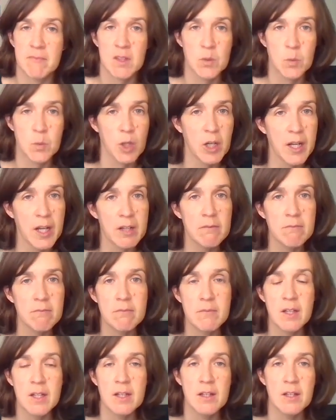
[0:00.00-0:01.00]
It's working.
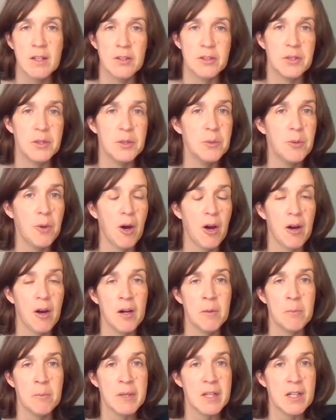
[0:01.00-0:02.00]
You
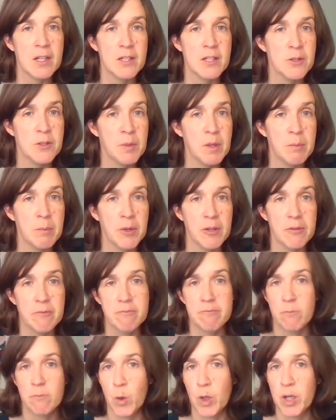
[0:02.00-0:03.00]
are meeting new
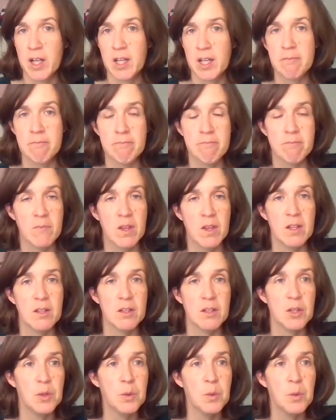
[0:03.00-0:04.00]
people, working.
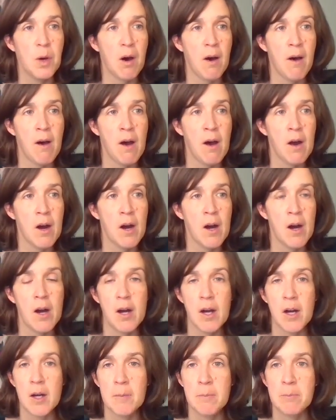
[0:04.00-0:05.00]
You
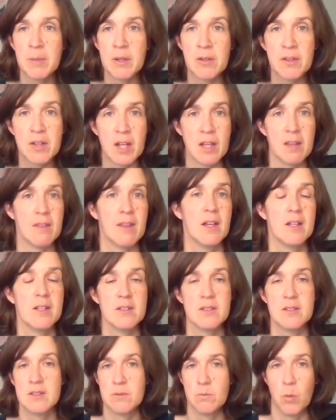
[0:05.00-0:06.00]
are building
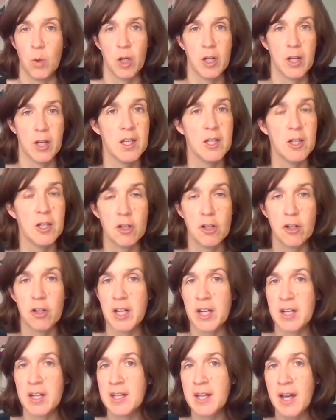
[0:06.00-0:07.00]
things, working. You're
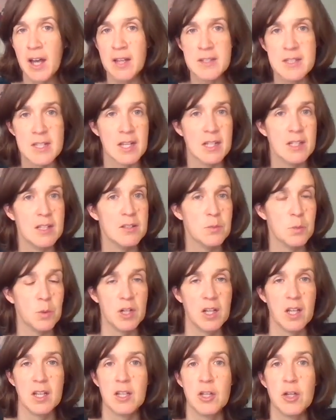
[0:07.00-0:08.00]
creating content, it's
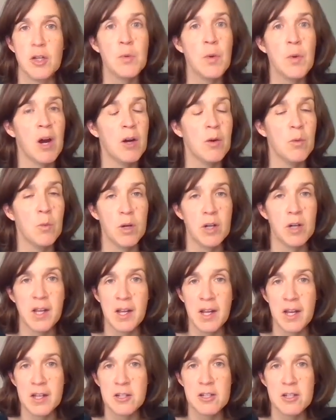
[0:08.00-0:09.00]
working. You are
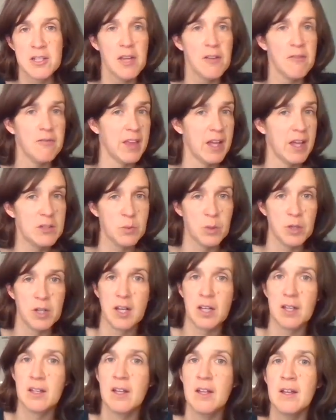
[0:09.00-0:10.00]
working on yourself, that's
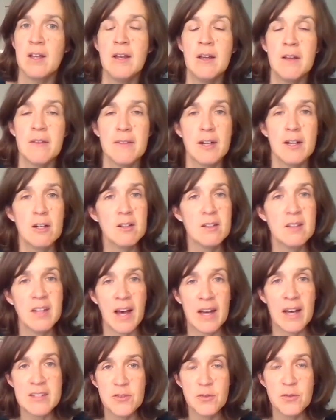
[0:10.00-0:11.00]
working. There are
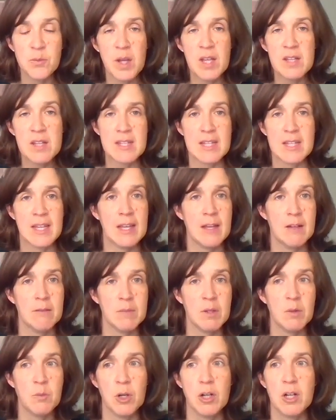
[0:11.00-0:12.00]
lots of ways it
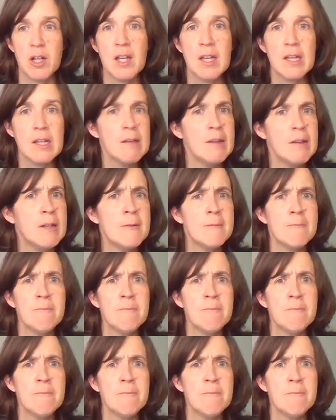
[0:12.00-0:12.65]
can be working.